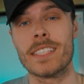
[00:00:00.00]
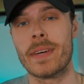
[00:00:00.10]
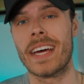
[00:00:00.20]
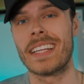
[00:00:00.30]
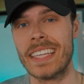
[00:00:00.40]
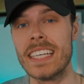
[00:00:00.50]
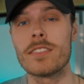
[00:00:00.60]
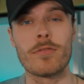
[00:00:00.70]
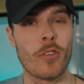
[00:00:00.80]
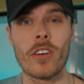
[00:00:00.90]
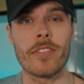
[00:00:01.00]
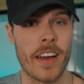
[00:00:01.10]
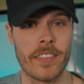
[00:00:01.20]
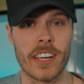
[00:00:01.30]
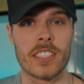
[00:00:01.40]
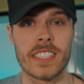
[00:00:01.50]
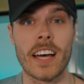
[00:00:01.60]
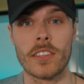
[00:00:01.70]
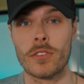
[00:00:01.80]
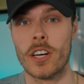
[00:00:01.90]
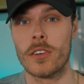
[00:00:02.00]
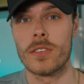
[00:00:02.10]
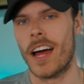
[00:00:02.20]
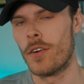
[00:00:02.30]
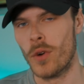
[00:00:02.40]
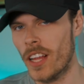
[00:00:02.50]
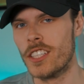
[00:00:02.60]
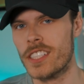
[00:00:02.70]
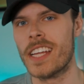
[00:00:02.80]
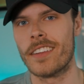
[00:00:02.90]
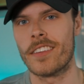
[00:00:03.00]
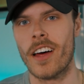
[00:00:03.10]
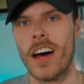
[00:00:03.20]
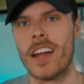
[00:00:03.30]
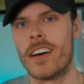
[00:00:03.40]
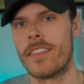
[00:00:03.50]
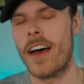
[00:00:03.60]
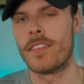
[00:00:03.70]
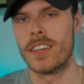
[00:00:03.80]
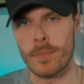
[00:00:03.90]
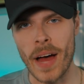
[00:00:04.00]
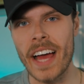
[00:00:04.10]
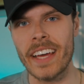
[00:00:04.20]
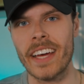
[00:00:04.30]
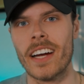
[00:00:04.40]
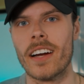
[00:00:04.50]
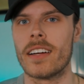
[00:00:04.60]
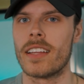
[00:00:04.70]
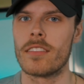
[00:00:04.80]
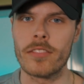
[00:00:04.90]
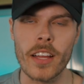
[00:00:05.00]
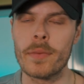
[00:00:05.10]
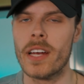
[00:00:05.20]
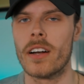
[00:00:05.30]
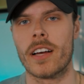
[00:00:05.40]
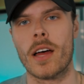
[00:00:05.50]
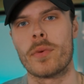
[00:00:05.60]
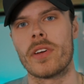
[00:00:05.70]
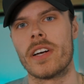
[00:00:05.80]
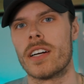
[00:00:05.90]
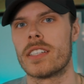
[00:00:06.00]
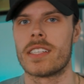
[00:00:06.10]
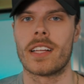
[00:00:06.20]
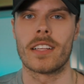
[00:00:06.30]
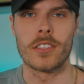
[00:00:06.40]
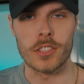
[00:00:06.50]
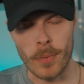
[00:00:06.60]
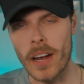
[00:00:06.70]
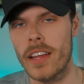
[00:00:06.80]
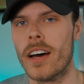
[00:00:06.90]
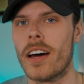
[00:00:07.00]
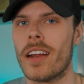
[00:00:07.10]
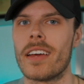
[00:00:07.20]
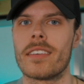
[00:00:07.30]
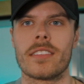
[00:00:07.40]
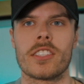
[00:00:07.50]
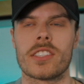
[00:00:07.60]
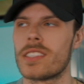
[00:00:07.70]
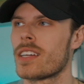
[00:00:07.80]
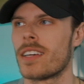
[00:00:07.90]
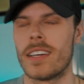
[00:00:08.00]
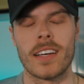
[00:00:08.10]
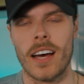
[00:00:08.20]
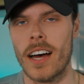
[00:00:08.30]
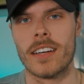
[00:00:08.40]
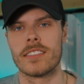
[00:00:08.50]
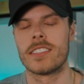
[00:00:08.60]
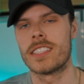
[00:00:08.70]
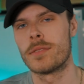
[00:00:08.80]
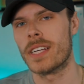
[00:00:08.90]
me at least 4 to 5 years down the road. I really just hate the thought of having to buy gear and then flip gear in a couple years and then lose money on it, and just seems